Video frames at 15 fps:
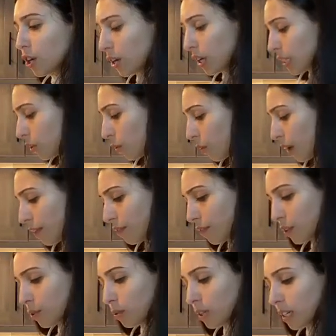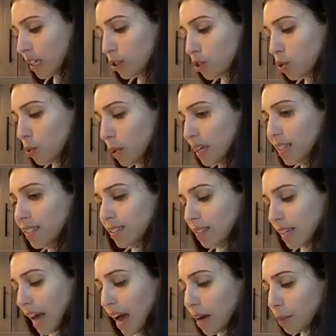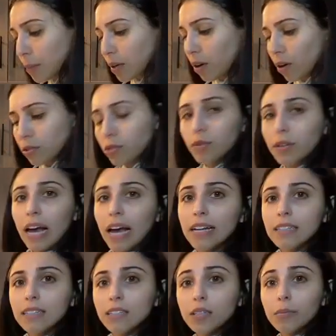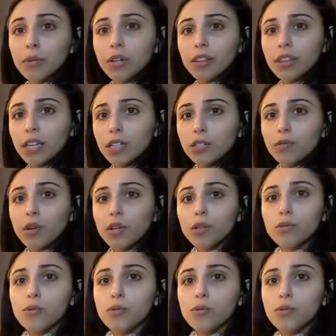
it's a way for you to enjoy a snack, but also get in some good things for you.